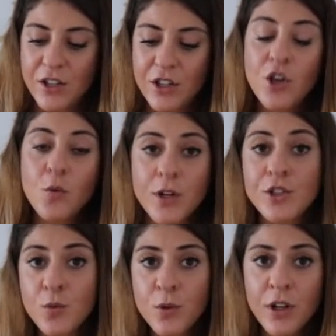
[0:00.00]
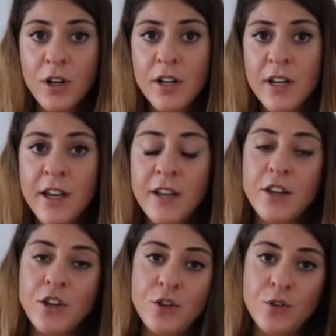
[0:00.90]
you want to work on
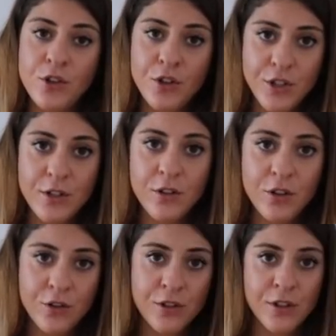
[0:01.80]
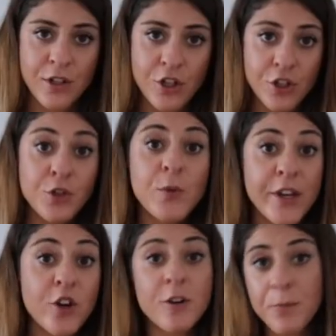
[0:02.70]
it you you're you're you're
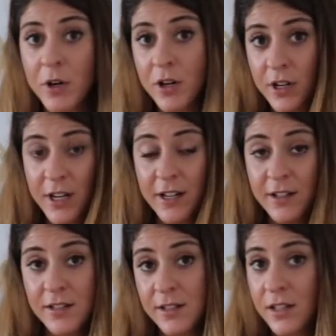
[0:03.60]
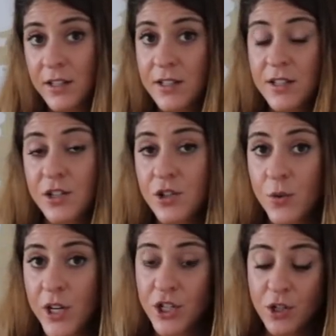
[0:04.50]
doing your part in this in the
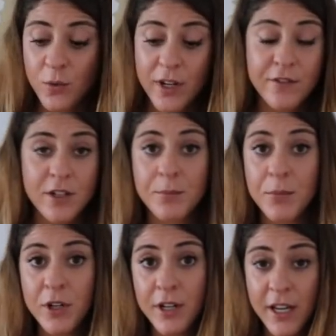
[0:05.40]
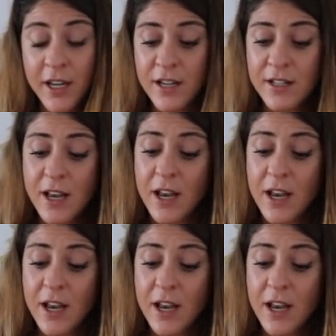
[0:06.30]
situation whatever the part is